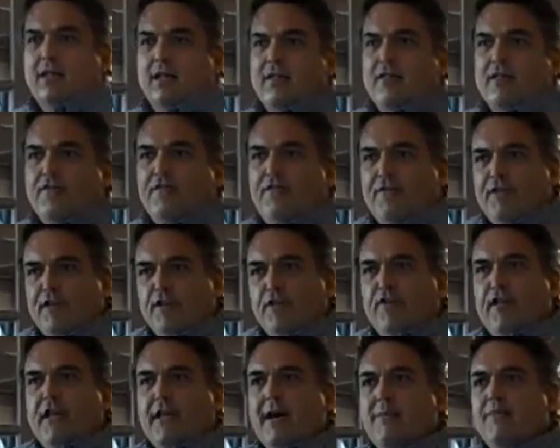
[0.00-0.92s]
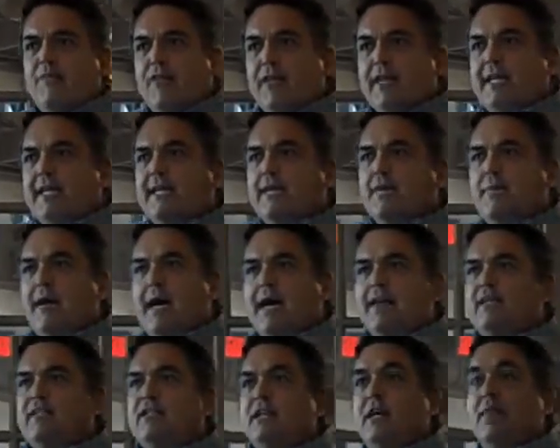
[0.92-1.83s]
the fear that I'm thinking
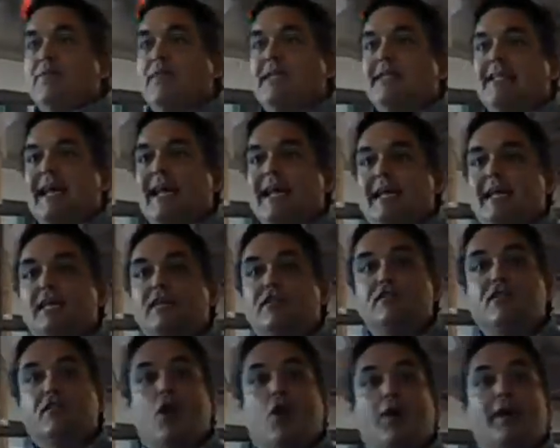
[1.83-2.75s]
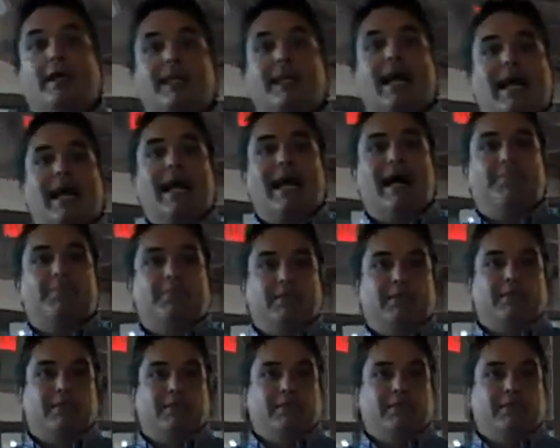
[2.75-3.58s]
about is something that is going to happen.